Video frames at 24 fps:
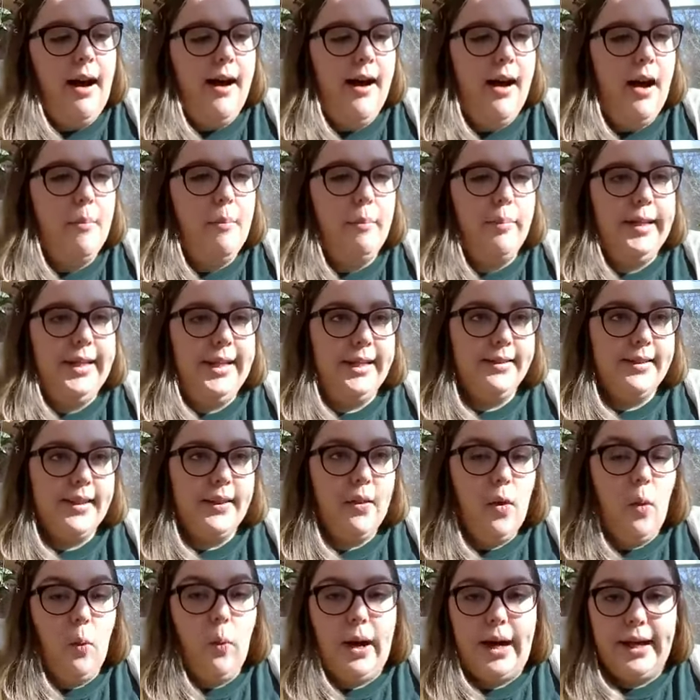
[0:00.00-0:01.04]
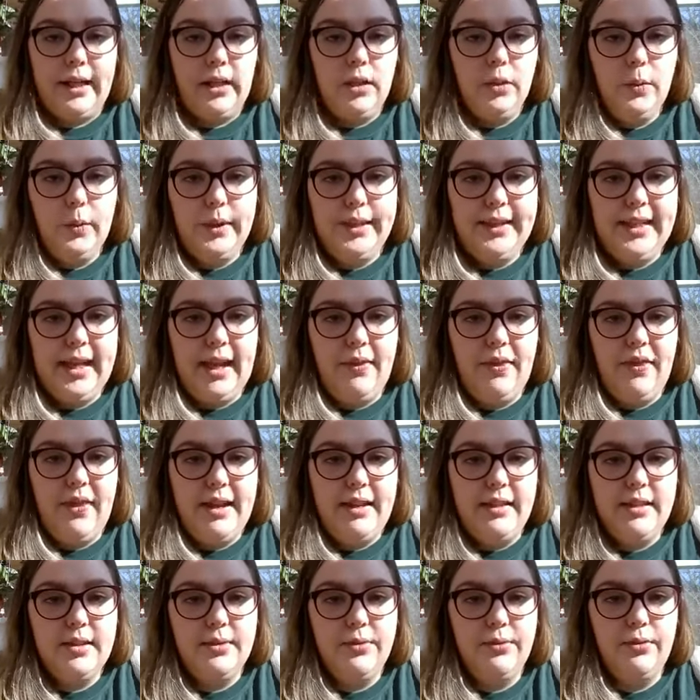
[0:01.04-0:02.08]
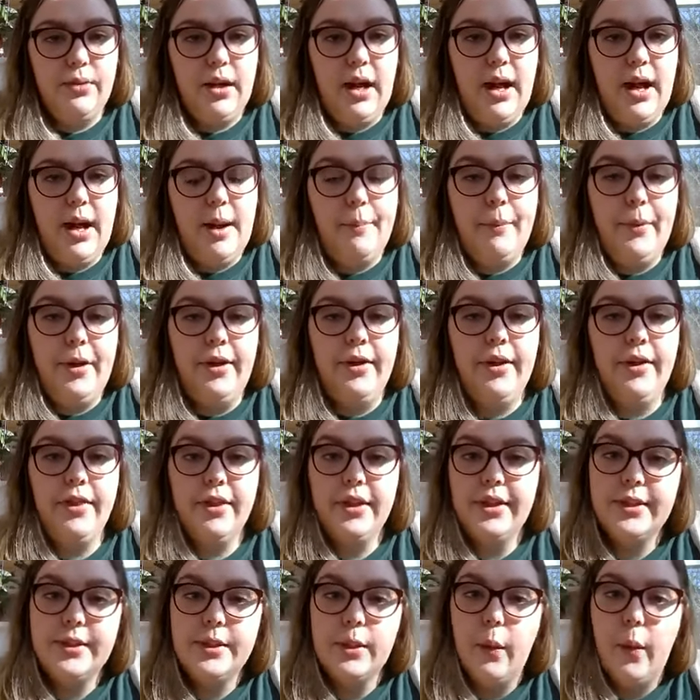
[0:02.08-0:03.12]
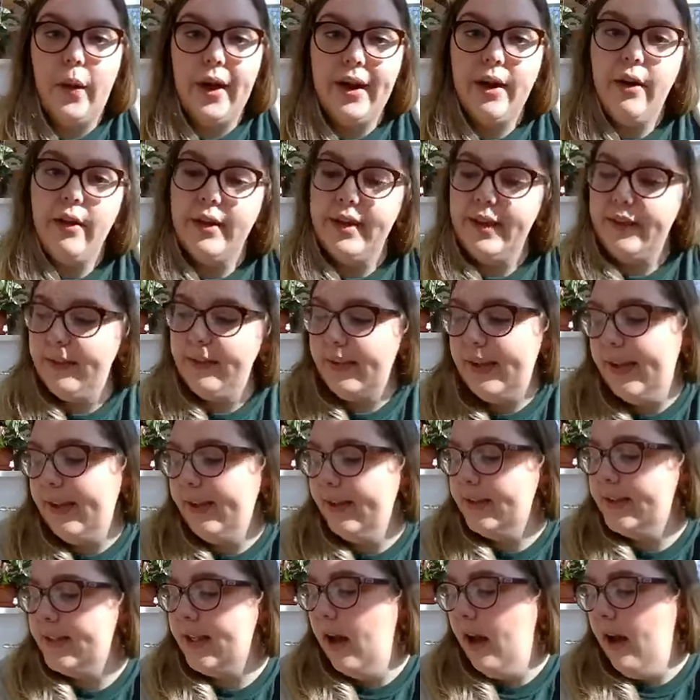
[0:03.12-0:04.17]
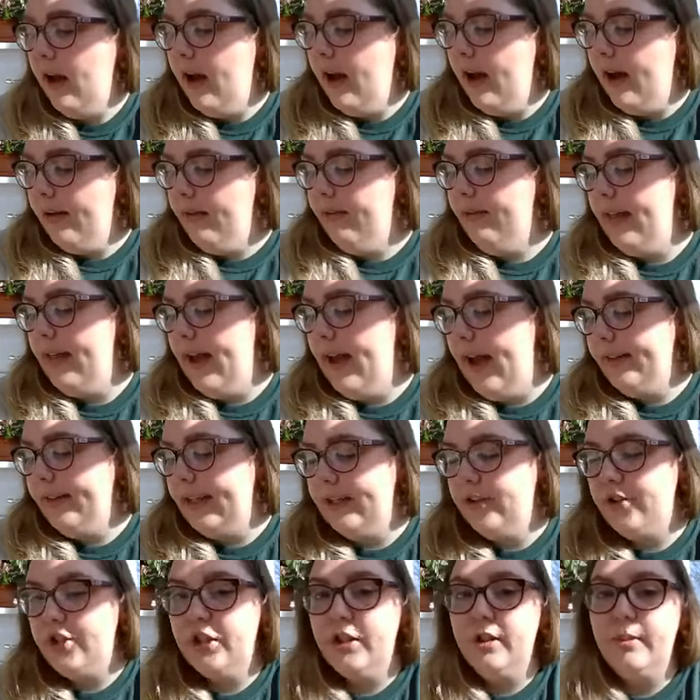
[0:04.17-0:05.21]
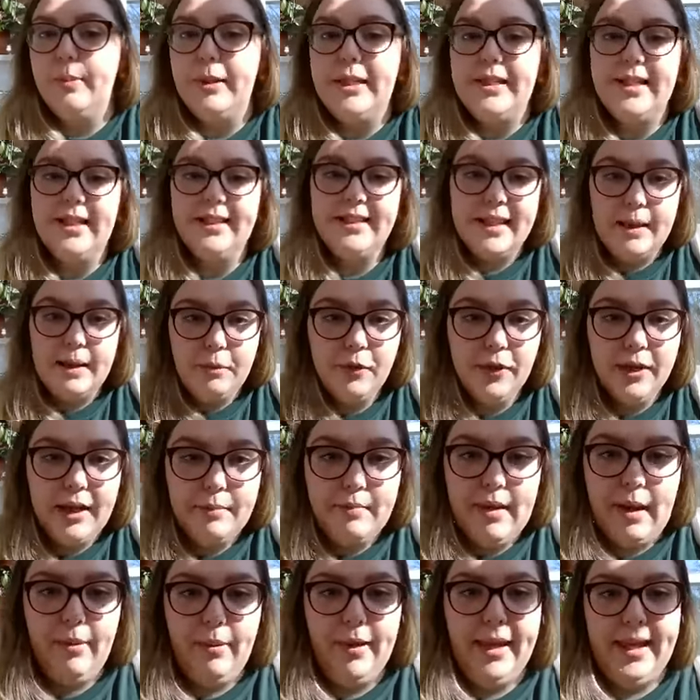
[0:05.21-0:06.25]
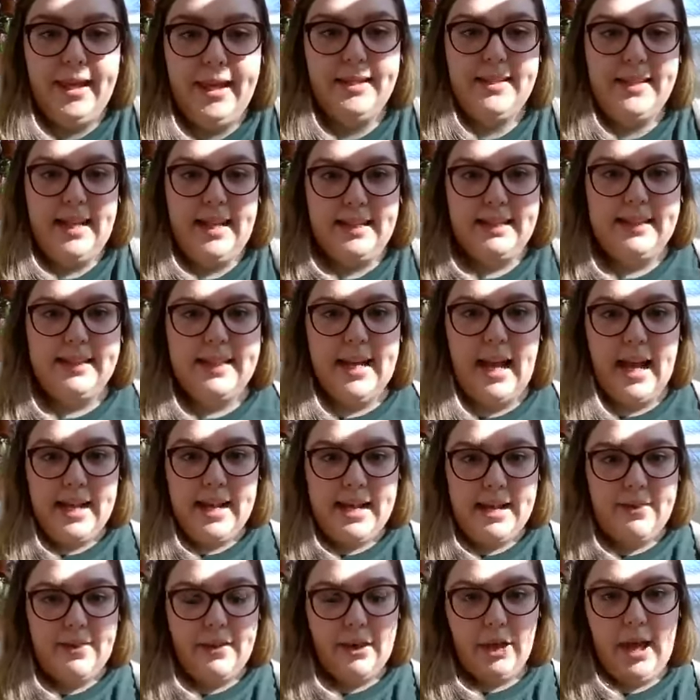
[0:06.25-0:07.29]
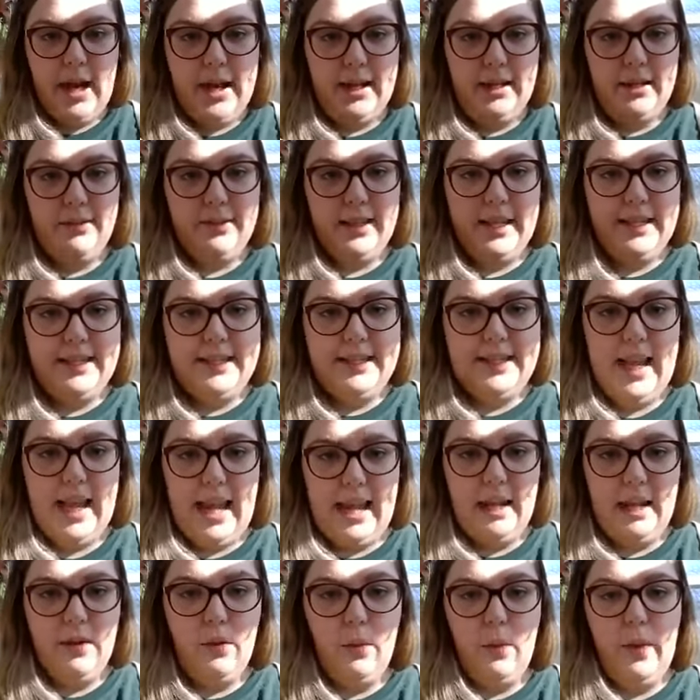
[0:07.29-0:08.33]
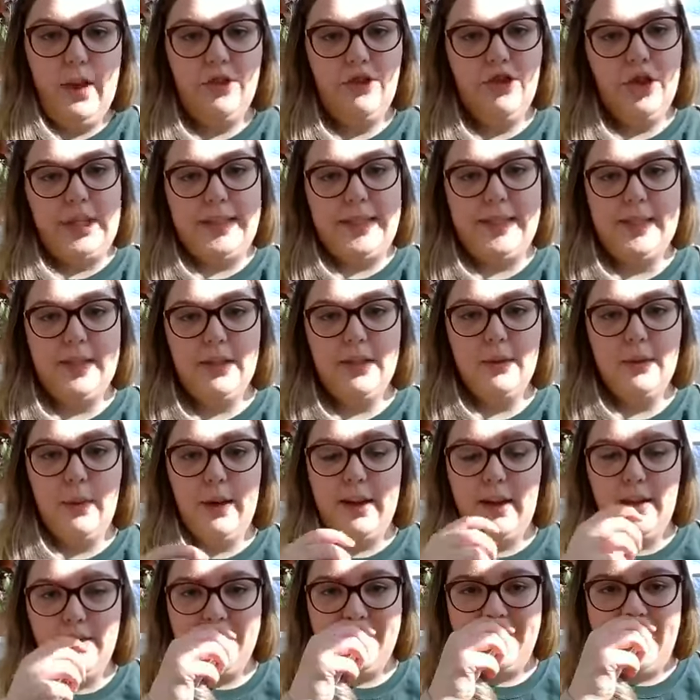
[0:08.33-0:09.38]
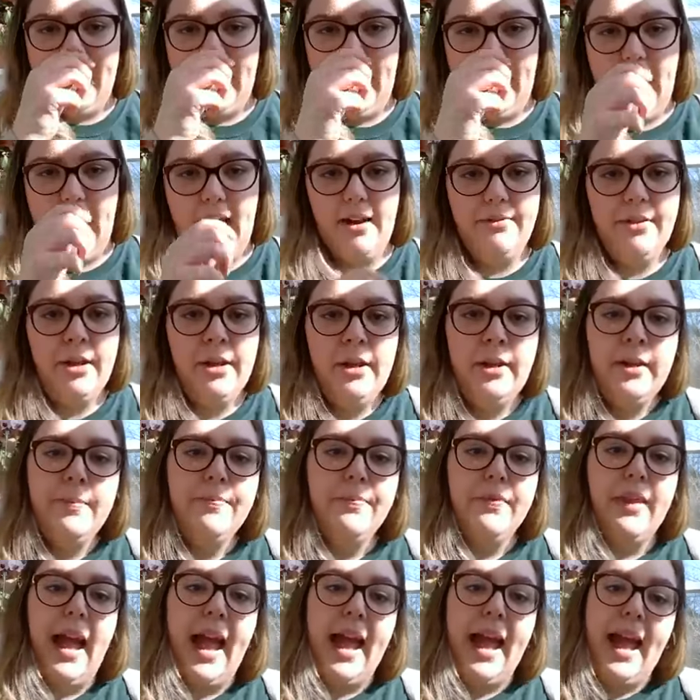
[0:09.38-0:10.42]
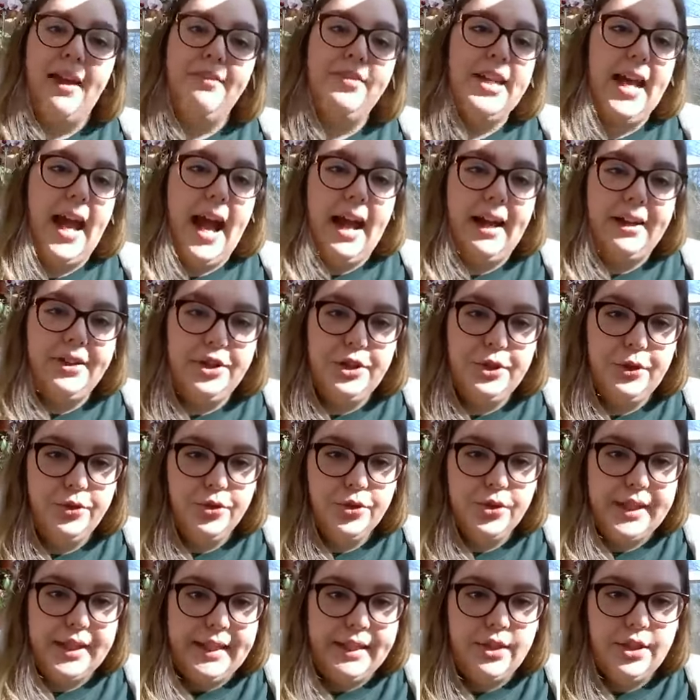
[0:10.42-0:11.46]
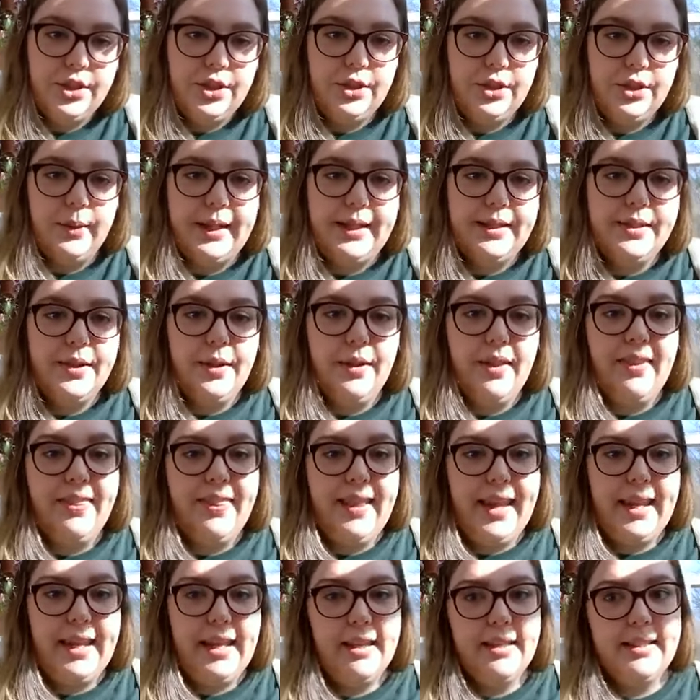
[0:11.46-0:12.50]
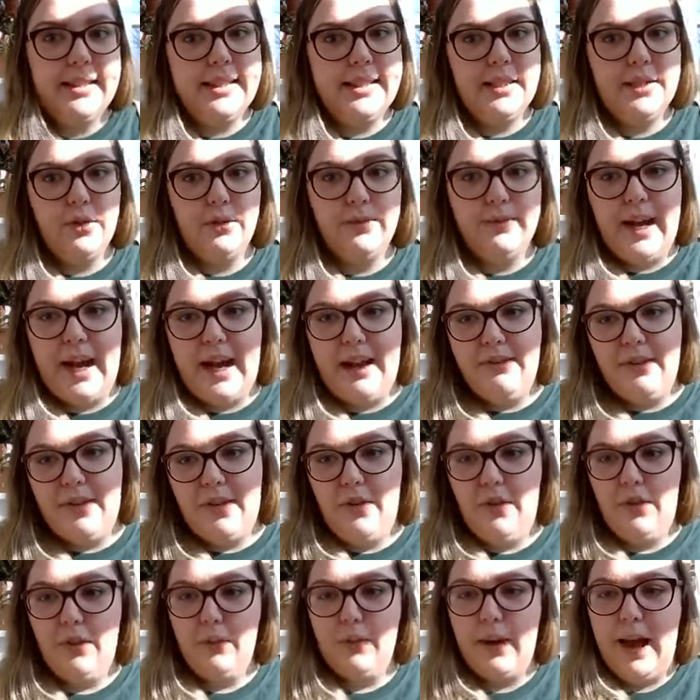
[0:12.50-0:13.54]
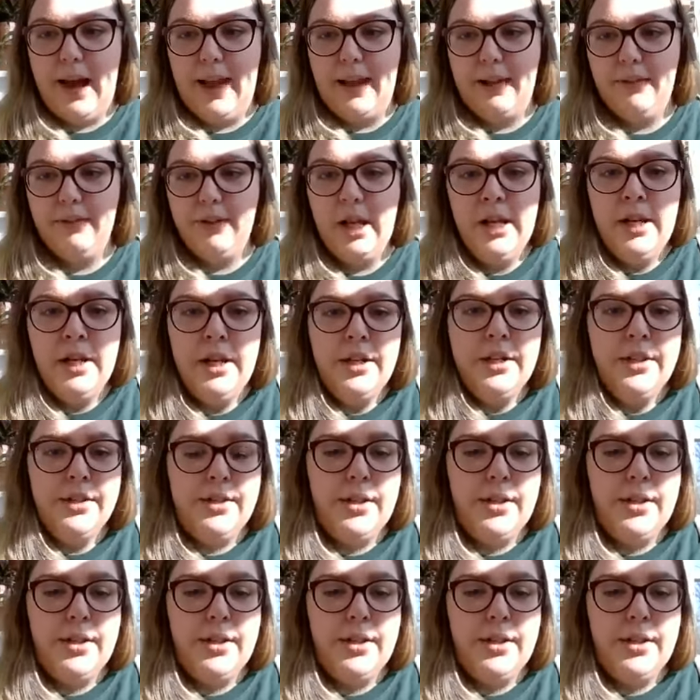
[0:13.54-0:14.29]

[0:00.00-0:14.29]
Plants in the wild would get this from the soil and things of that nature, but since I'm growing my plants inside and they're kind of contained with just the soil that they have, I have to add nutrients to it so that they can survive and thrive.